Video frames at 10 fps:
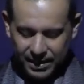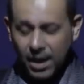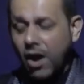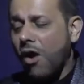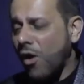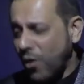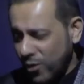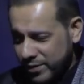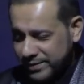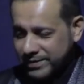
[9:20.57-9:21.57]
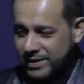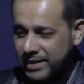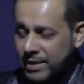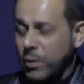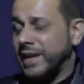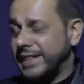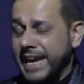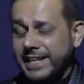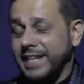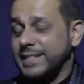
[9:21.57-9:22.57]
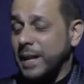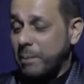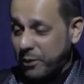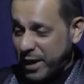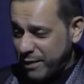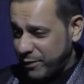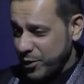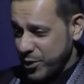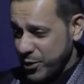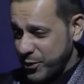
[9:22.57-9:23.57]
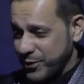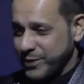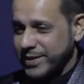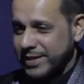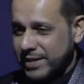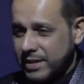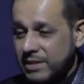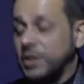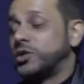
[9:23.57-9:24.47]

Oh, well, in that case, I'll pray for you since